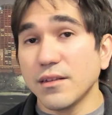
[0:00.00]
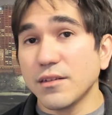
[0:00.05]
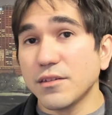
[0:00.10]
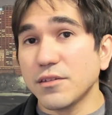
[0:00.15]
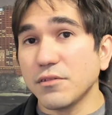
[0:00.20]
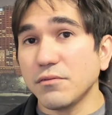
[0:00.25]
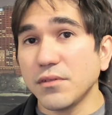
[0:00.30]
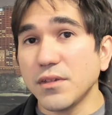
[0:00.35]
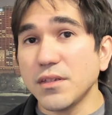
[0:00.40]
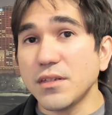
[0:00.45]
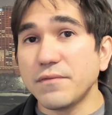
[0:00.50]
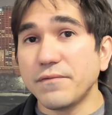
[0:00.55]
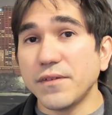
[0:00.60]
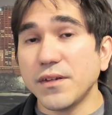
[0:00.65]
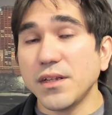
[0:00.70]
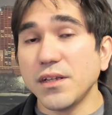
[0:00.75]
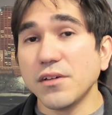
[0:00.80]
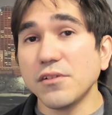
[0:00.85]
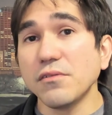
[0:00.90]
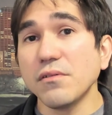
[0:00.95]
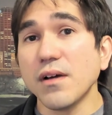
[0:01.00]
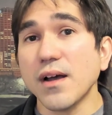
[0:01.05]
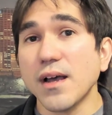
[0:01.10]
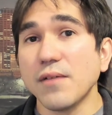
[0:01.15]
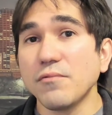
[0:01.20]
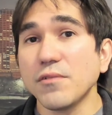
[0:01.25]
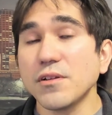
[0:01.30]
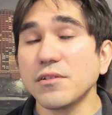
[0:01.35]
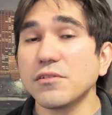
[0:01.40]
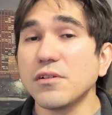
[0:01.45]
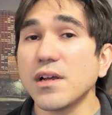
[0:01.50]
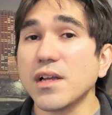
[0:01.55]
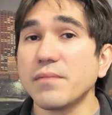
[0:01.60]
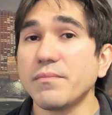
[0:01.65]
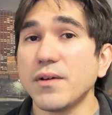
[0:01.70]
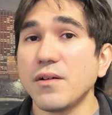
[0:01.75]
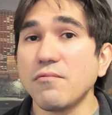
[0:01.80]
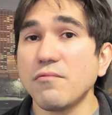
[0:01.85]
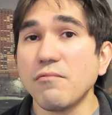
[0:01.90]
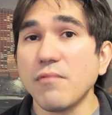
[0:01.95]
So, in this video, I want to talk
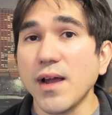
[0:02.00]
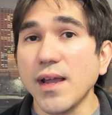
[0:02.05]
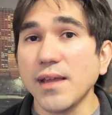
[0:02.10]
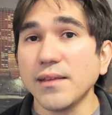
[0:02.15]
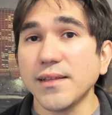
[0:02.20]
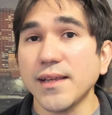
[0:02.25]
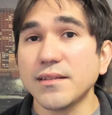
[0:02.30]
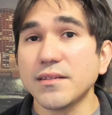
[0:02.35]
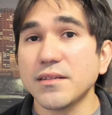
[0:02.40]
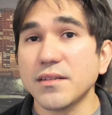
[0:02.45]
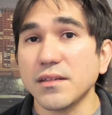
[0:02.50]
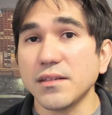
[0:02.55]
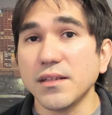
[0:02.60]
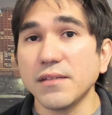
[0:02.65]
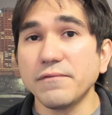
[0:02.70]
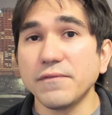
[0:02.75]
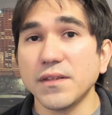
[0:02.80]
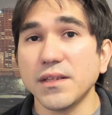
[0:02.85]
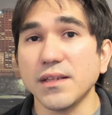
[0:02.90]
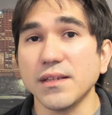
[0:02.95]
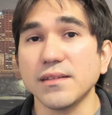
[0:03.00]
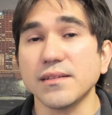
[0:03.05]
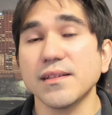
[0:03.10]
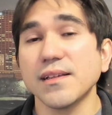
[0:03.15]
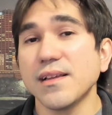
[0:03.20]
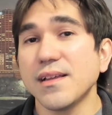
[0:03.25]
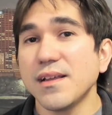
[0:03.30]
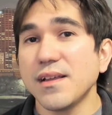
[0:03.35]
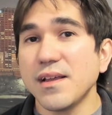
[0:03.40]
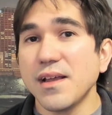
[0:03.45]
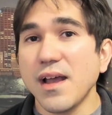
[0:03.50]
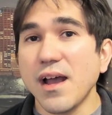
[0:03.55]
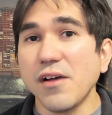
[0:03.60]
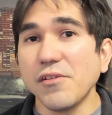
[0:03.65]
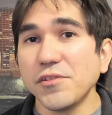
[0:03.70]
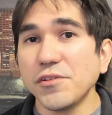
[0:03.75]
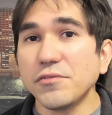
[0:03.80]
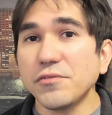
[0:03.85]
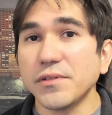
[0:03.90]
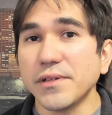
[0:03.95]
about why that's significant,
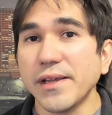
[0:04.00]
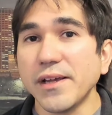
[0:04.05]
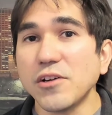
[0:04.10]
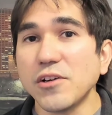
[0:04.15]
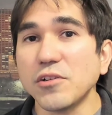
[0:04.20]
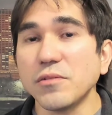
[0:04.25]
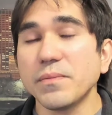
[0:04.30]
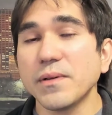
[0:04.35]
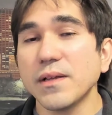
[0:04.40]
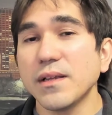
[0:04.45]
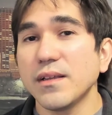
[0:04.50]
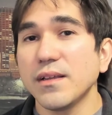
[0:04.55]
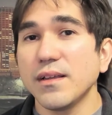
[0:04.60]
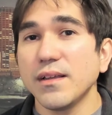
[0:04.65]
how you could help,